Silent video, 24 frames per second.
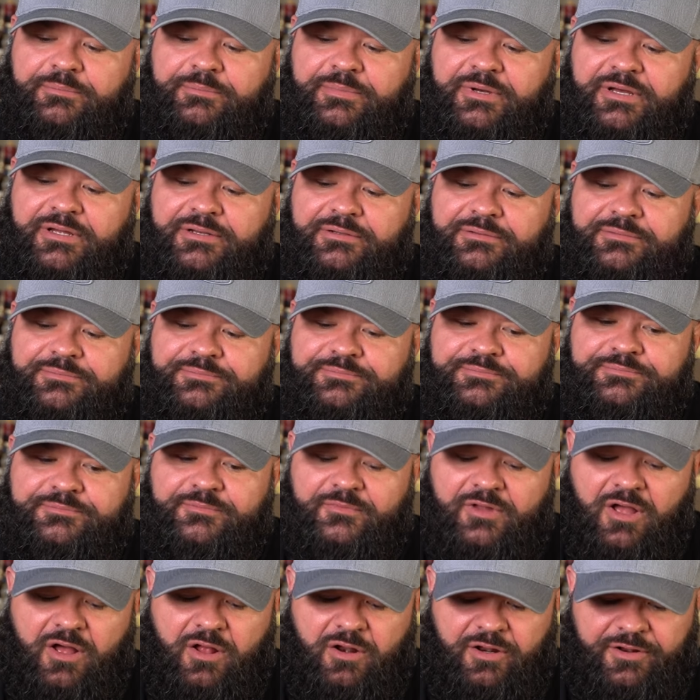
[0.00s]
But
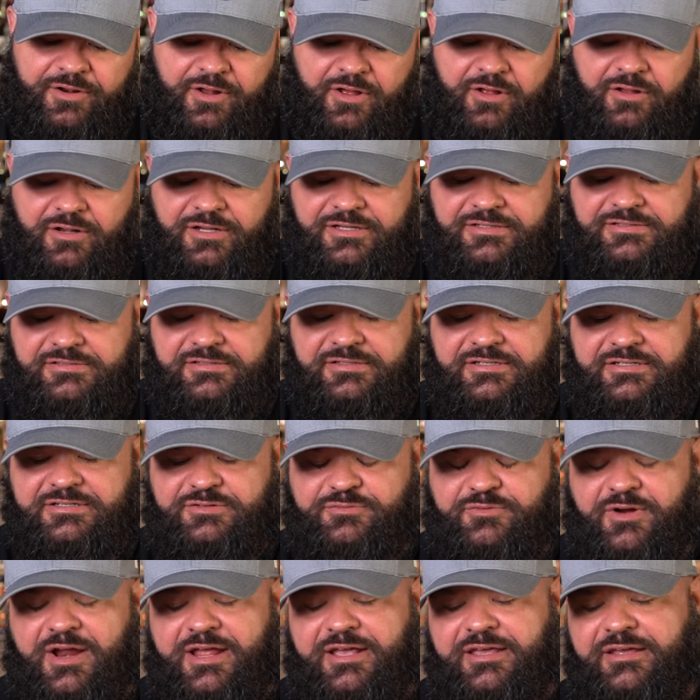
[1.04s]
all in all, let's
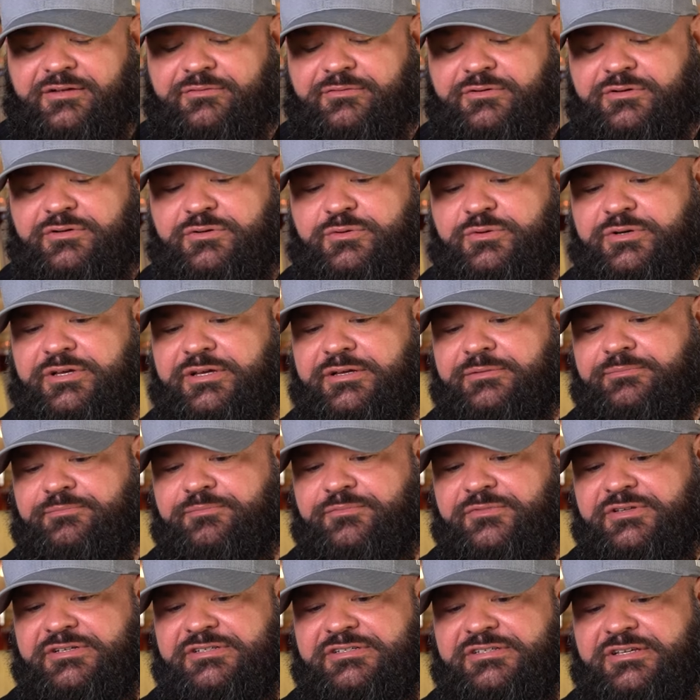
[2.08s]
rank it real quick.
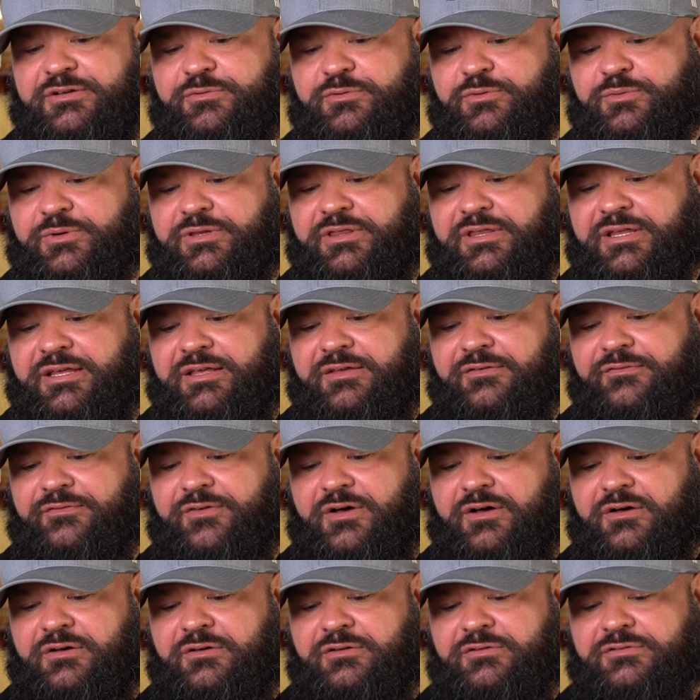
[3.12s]
Let's see where we think it
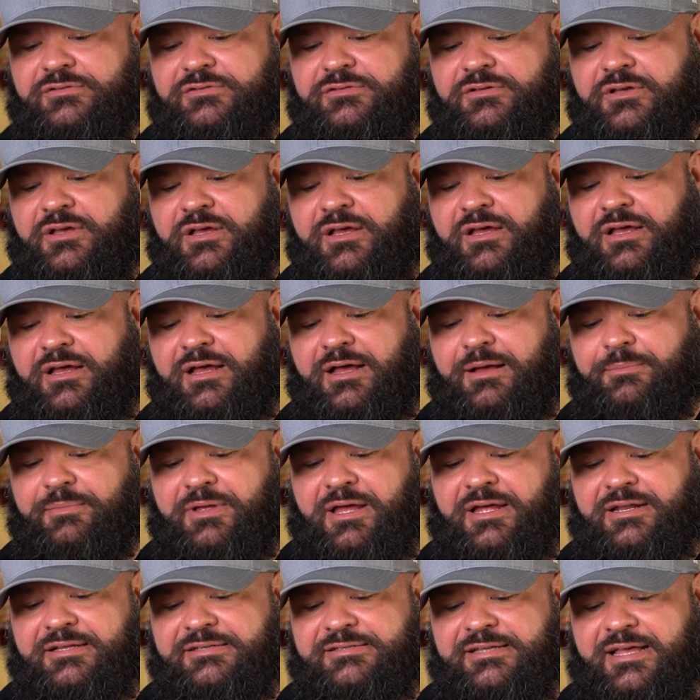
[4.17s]
falls. I'm
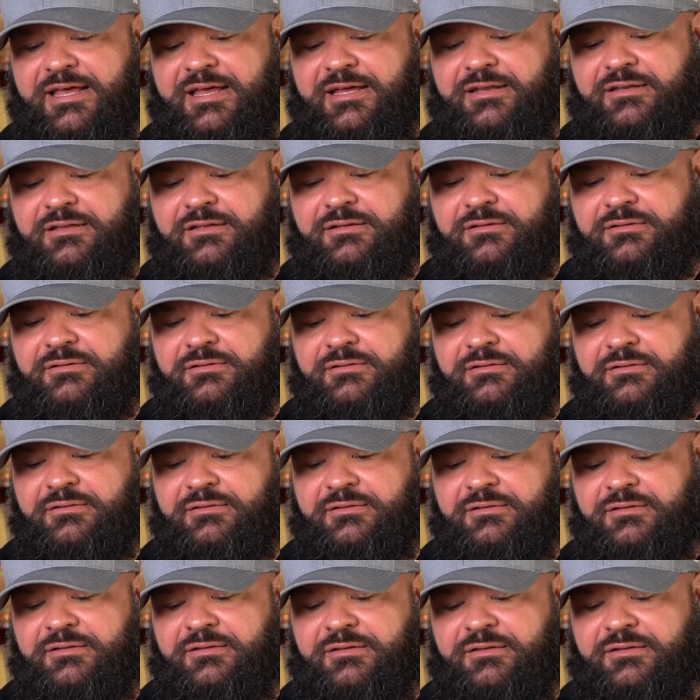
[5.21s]
kind of sad to...
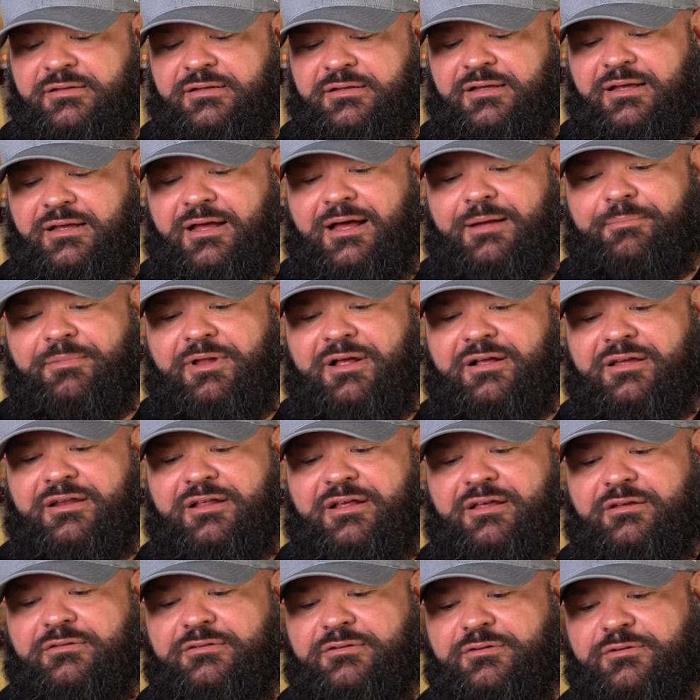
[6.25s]
I'm not going
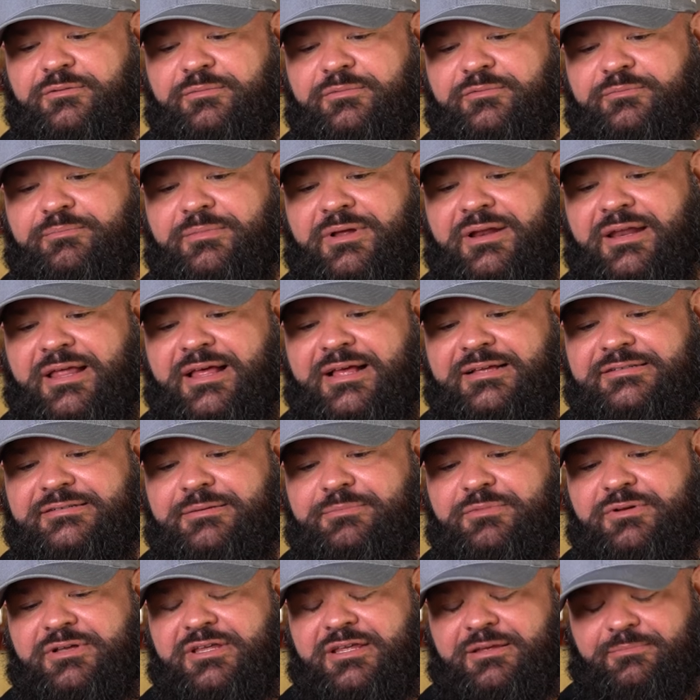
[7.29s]
to go through my last. I'm
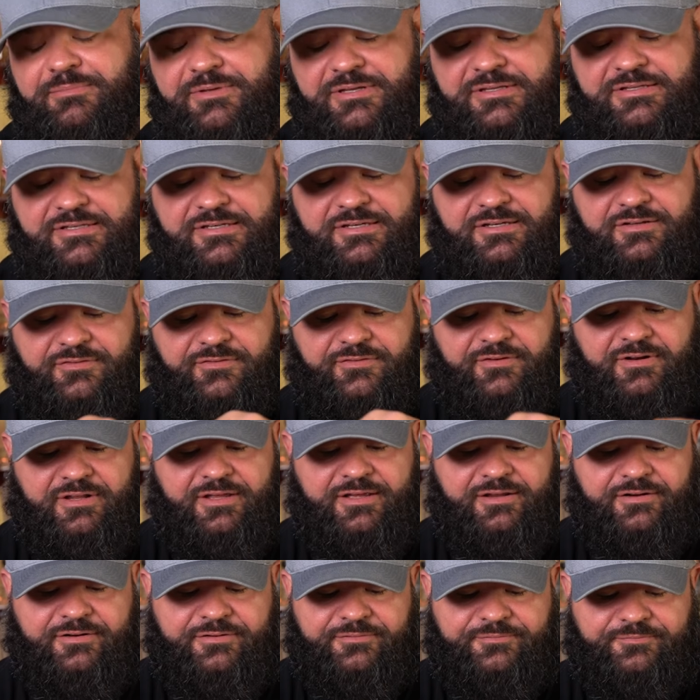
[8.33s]
going to keep me a touch for
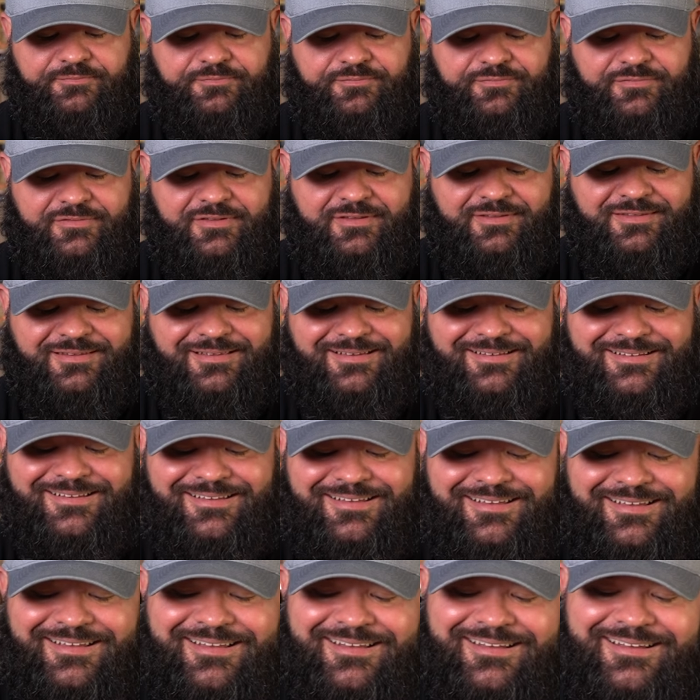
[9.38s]
later.
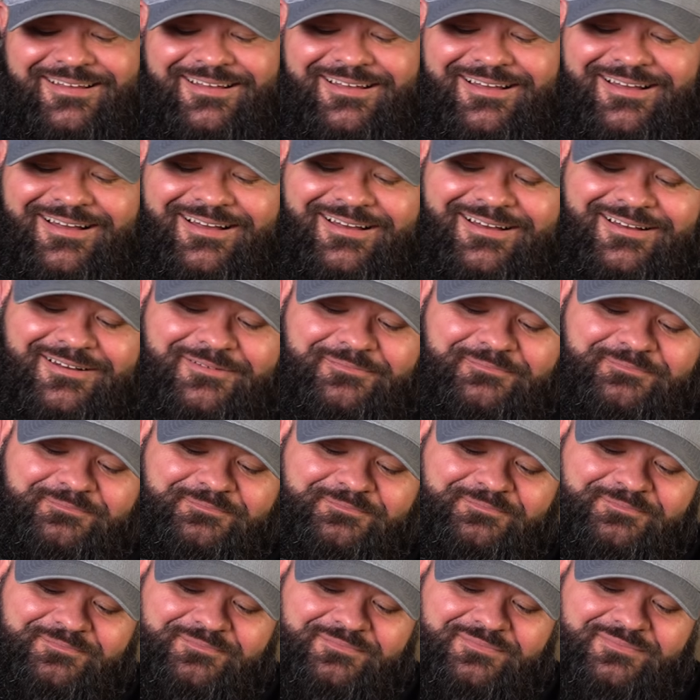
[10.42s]

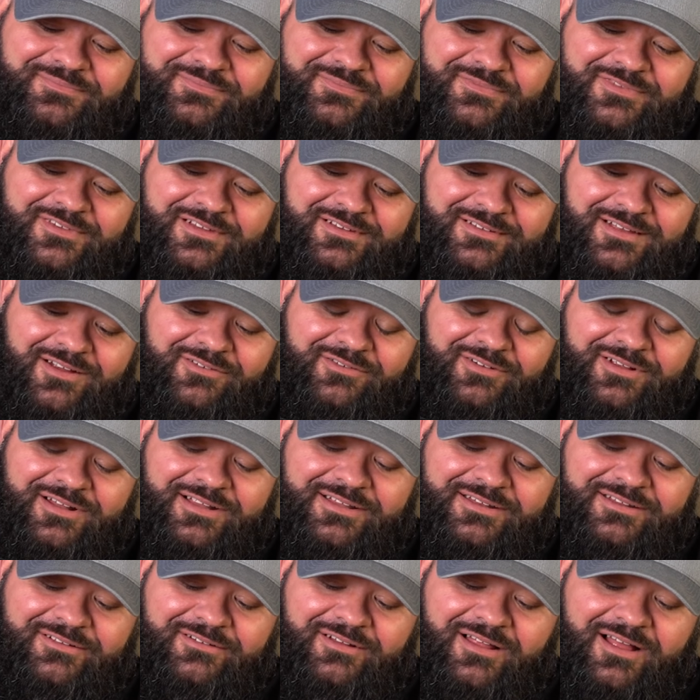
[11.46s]
Because I really
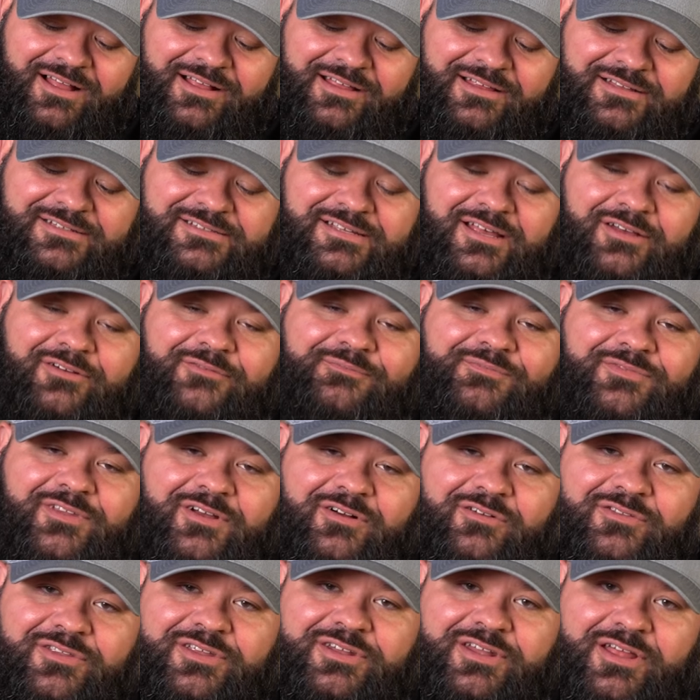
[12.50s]
do like it. So,
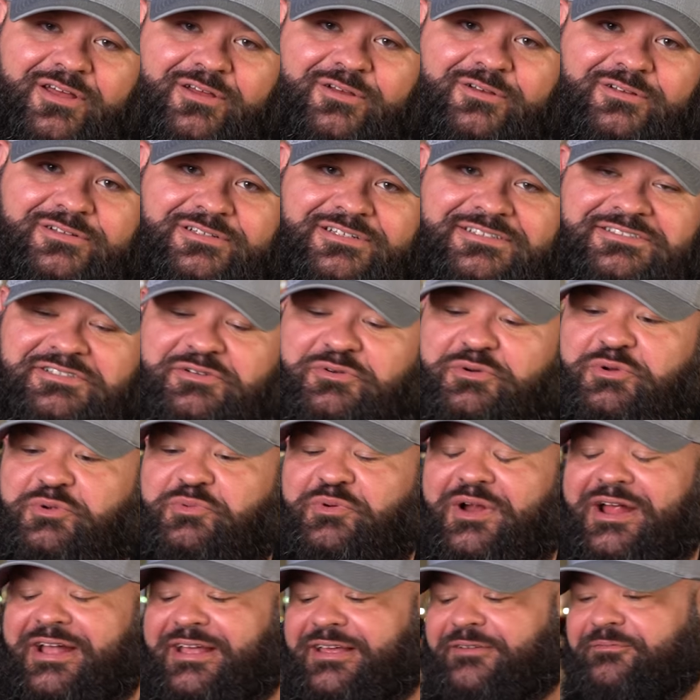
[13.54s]
on the nose, let's see what we
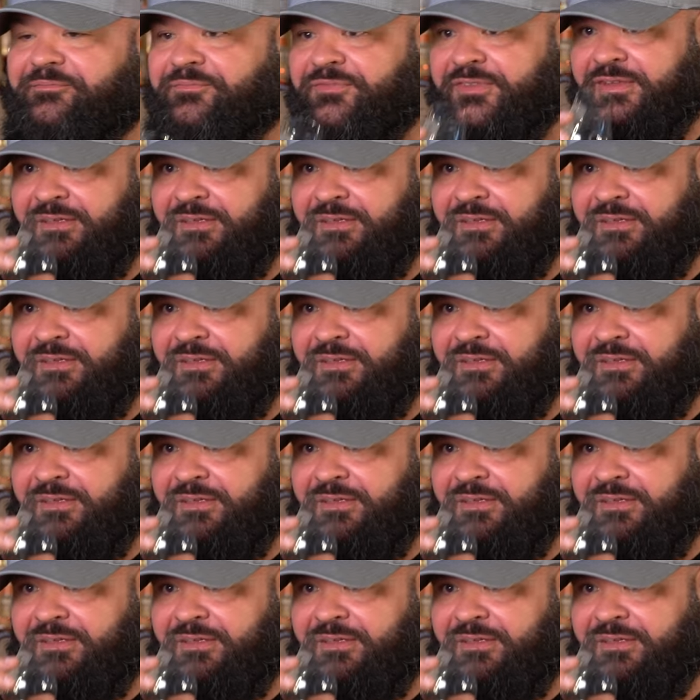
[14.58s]
rank it.